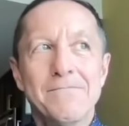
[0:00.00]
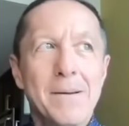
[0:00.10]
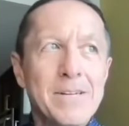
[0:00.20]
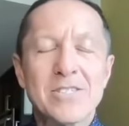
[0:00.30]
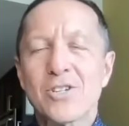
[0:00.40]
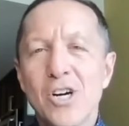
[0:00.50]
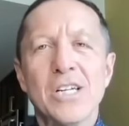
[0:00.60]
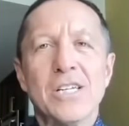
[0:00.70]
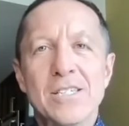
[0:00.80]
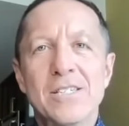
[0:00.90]
maybe it's
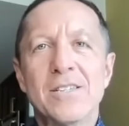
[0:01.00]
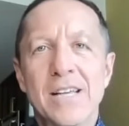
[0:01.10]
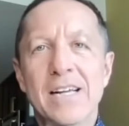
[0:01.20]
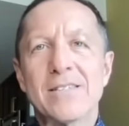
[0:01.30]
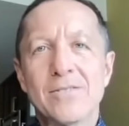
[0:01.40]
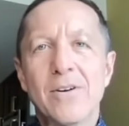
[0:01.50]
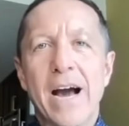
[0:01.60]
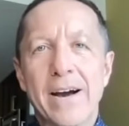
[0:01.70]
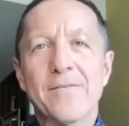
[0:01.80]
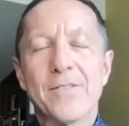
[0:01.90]
good that you
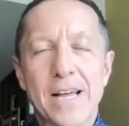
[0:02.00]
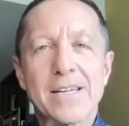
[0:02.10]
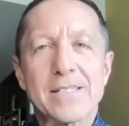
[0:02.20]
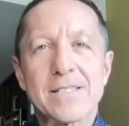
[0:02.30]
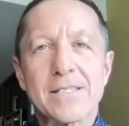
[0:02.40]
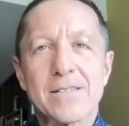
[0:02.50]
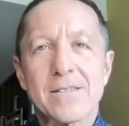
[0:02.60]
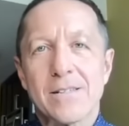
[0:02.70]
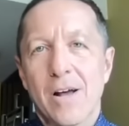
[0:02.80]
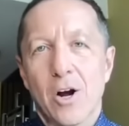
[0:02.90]
have things
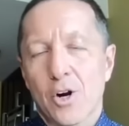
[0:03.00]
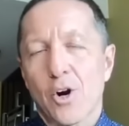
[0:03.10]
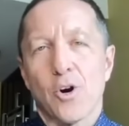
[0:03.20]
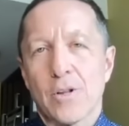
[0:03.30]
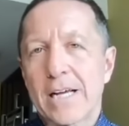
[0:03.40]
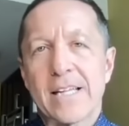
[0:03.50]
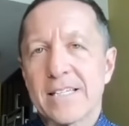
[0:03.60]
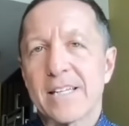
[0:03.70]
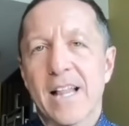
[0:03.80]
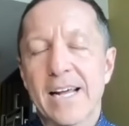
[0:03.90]
occur like they
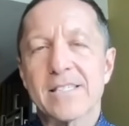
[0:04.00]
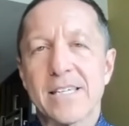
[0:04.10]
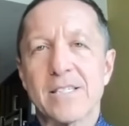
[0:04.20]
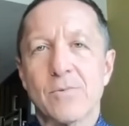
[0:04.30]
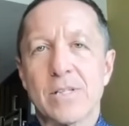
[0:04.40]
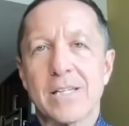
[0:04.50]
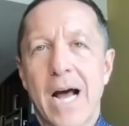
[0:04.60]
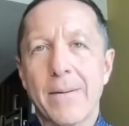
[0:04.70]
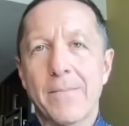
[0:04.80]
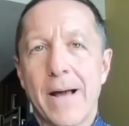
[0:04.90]
did last season with the
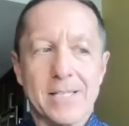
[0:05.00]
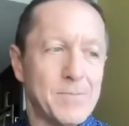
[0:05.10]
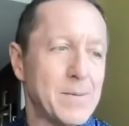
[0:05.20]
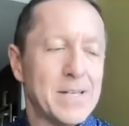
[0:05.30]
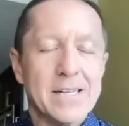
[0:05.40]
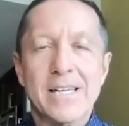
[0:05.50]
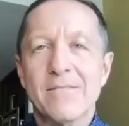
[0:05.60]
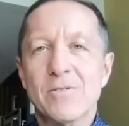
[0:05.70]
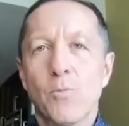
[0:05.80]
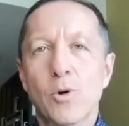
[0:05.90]
Diamondbacks. Maybe that
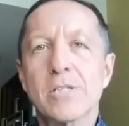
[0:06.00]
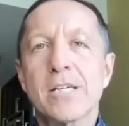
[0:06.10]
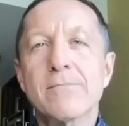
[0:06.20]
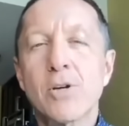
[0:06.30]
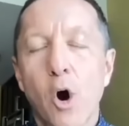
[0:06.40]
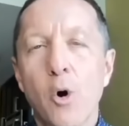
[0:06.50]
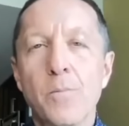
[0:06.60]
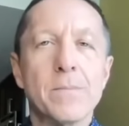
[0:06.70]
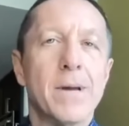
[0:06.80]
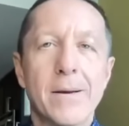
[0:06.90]
gives more teams
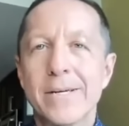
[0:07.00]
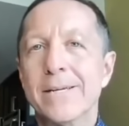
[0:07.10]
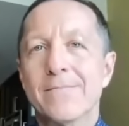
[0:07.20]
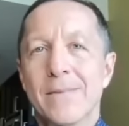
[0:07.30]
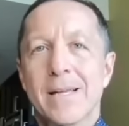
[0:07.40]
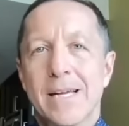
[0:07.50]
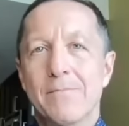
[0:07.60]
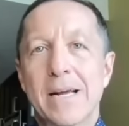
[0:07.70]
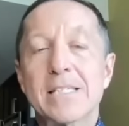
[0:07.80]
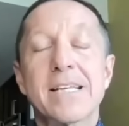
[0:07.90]
hope, and maybe
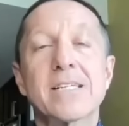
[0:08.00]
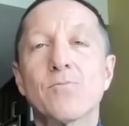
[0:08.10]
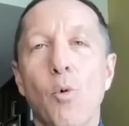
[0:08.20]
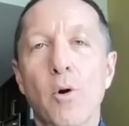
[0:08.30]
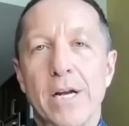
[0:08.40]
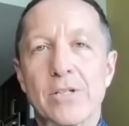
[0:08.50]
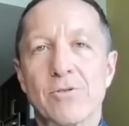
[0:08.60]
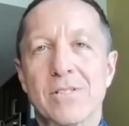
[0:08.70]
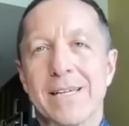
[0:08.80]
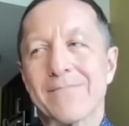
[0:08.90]
it makes things more
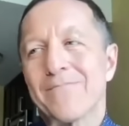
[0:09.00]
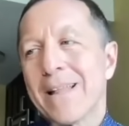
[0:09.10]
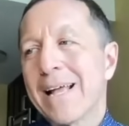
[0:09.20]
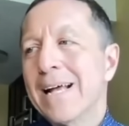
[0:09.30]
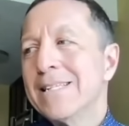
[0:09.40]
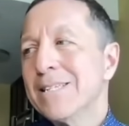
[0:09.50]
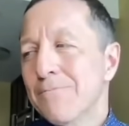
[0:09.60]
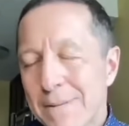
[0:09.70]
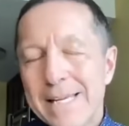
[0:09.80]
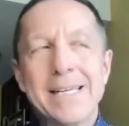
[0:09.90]
interesting. To
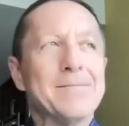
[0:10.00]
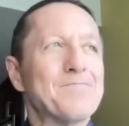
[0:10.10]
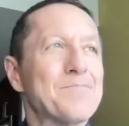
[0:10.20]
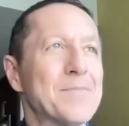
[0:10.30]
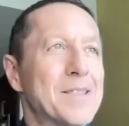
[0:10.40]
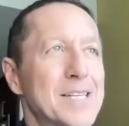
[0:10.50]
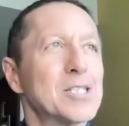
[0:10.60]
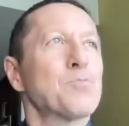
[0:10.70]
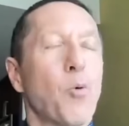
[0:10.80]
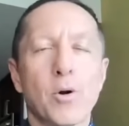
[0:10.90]
me,
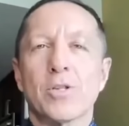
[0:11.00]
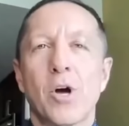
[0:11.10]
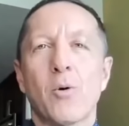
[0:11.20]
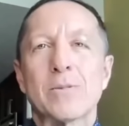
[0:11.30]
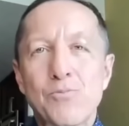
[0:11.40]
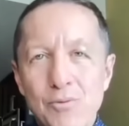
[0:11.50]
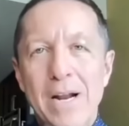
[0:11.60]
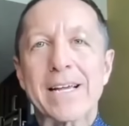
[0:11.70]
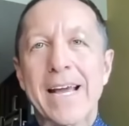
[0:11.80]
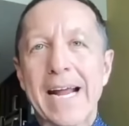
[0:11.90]
this sport, though, is
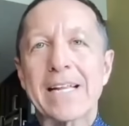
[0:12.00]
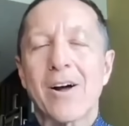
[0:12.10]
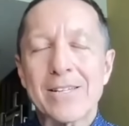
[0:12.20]
predicated